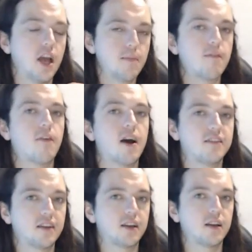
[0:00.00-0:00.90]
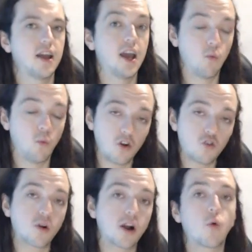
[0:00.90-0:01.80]
Improvising and
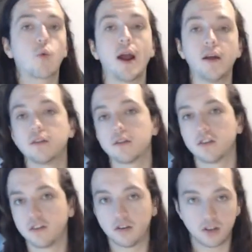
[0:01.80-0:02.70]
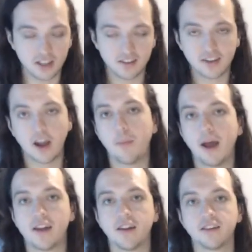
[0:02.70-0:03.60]
wandering around these scale
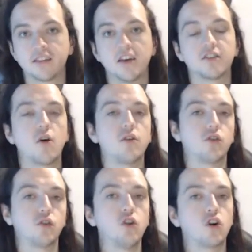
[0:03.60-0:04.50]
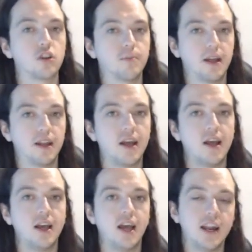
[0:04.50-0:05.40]
patterns is going to lock them in
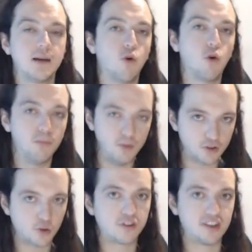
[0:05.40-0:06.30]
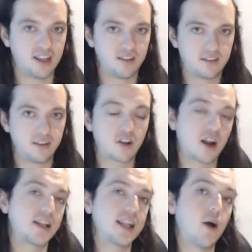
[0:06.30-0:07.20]
a more musical sense. It's going
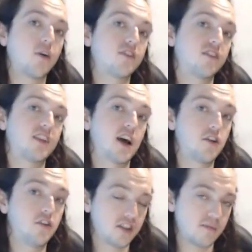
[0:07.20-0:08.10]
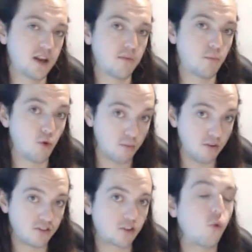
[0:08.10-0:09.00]
to allow us to start using them in a more
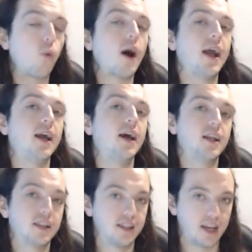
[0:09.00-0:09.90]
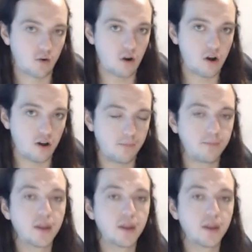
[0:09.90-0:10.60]
musical way later on.